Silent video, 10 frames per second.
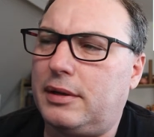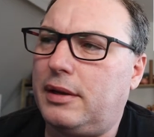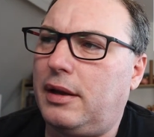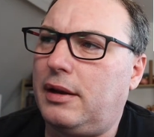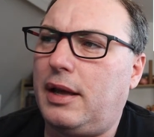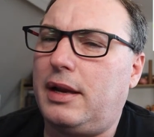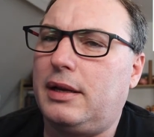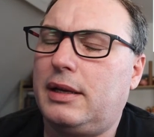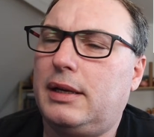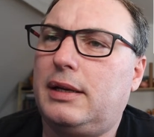that are going to get
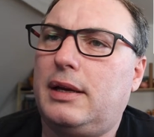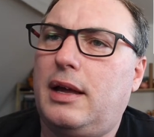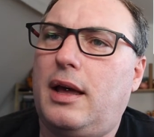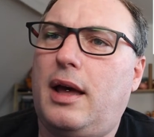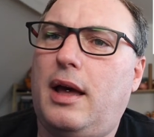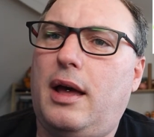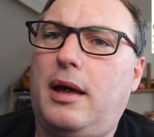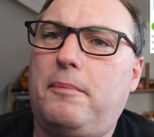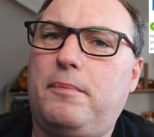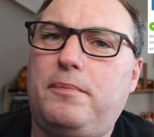
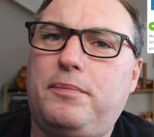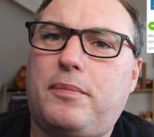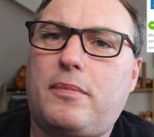it.